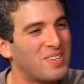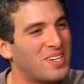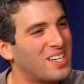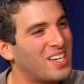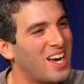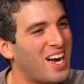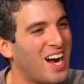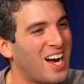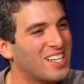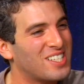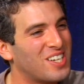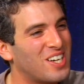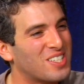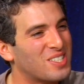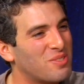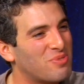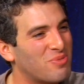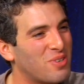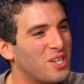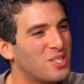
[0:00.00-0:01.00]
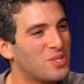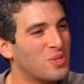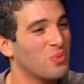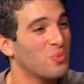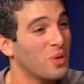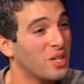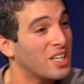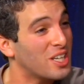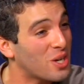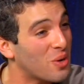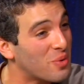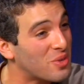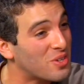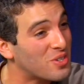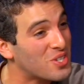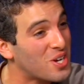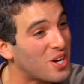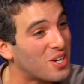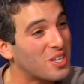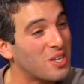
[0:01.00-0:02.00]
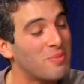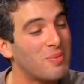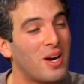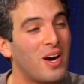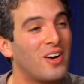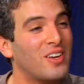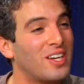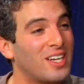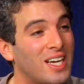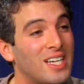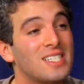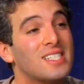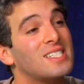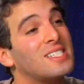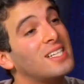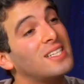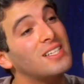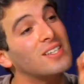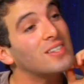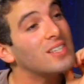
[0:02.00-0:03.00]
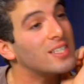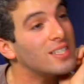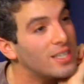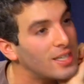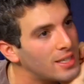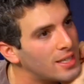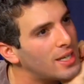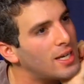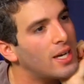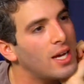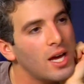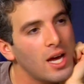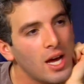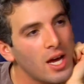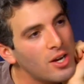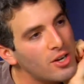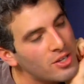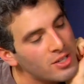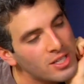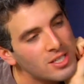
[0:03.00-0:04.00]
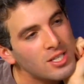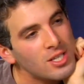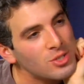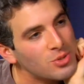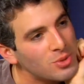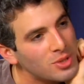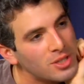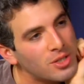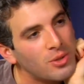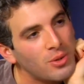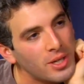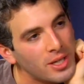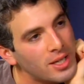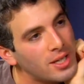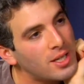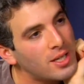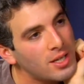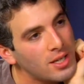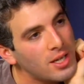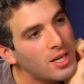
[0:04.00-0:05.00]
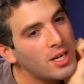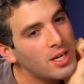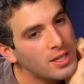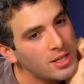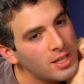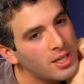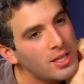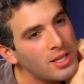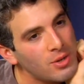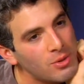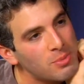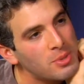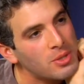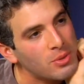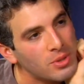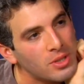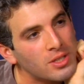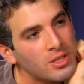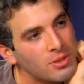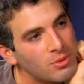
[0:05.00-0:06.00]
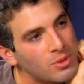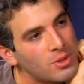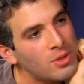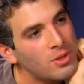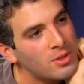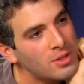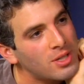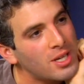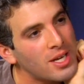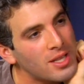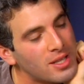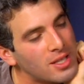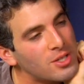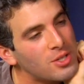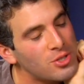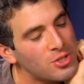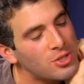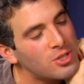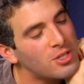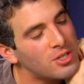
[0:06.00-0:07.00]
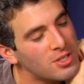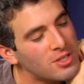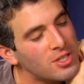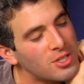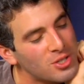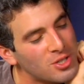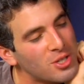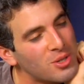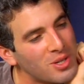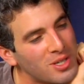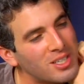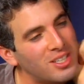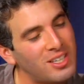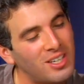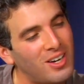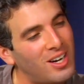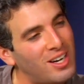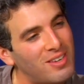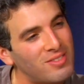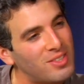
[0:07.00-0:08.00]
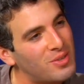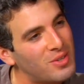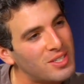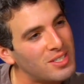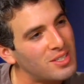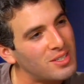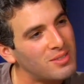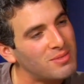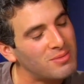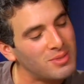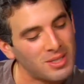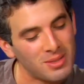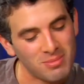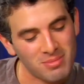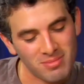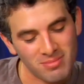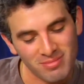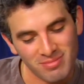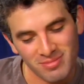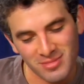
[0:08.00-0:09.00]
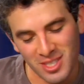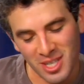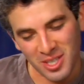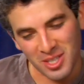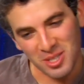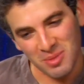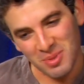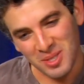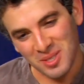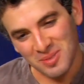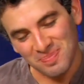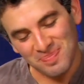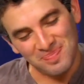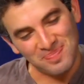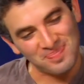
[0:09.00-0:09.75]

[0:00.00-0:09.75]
But I talk to friends who really know what they're talking about, and I just sit there and, yeah, no, that sounds really great. Yeah, that would be a really good role. I think you should. You think you should go out? You know, I have no idea what I'm talking about.